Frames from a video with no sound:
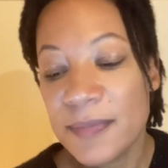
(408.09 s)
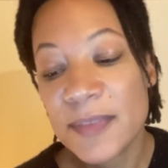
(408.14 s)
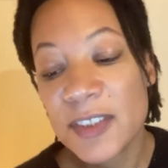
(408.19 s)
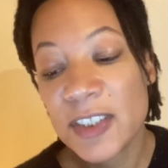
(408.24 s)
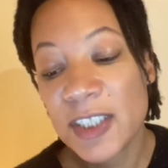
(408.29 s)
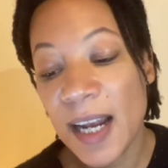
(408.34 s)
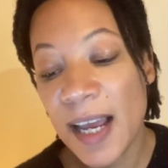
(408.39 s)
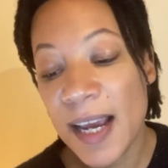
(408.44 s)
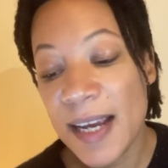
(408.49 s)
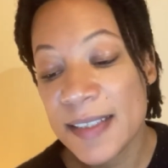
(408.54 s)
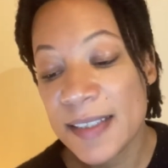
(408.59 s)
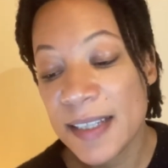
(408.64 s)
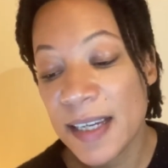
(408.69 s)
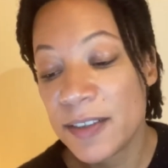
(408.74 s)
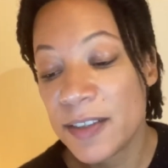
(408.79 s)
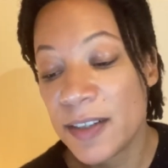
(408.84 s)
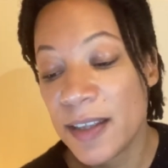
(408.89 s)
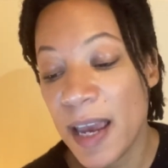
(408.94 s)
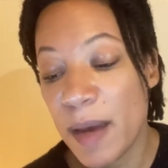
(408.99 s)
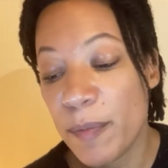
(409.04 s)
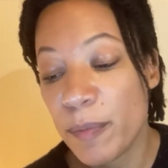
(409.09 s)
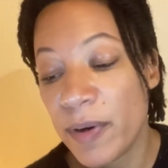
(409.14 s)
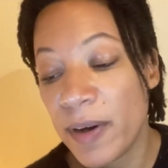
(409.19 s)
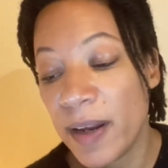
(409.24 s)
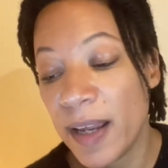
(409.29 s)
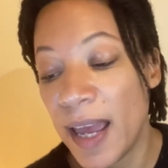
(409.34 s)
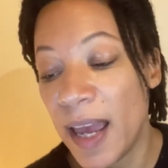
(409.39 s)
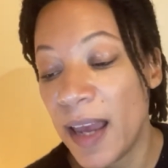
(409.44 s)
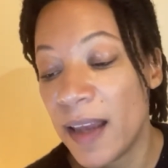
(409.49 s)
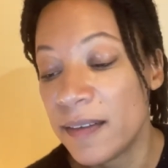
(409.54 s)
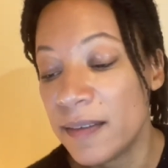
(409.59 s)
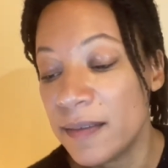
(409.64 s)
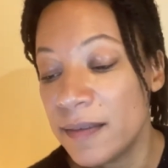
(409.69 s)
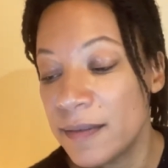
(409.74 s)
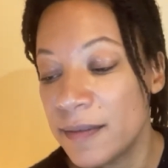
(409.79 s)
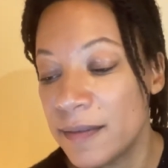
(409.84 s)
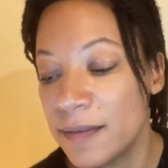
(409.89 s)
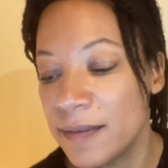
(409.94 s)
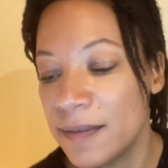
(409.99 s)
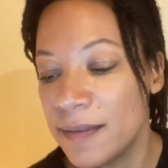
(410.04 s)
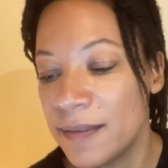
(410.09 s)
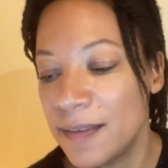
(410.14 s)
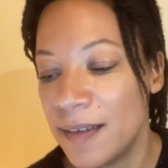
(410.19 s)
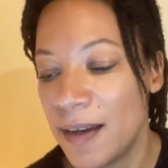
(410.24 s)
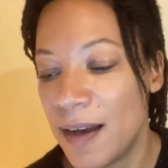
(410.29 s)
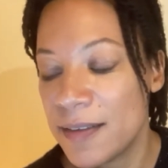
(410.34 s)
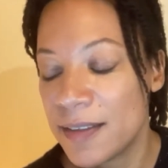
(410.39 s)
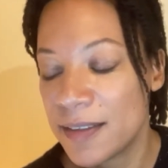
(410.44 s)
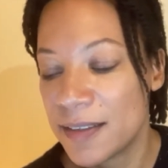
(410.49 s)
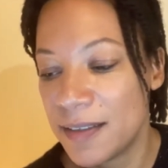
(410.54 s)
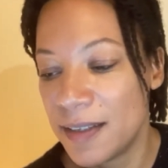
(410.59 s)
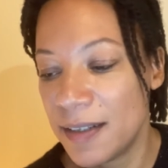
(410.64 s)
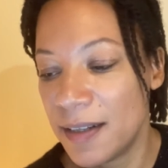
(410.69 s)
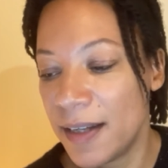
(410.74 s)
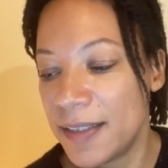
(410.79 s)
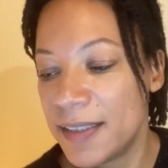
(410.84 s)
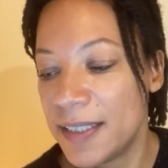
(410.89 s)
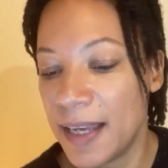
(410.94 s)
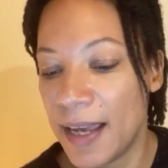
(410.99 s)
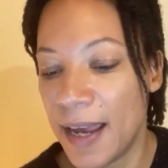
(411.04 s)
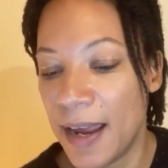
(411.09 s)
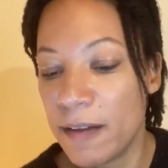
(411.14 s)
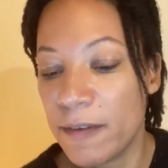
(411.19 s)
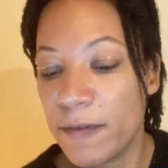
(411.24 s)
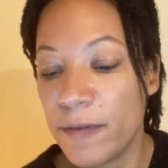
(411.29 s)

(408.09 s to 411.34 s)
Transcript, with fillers: Shall I sing to the Emperor again? asked the nightingale,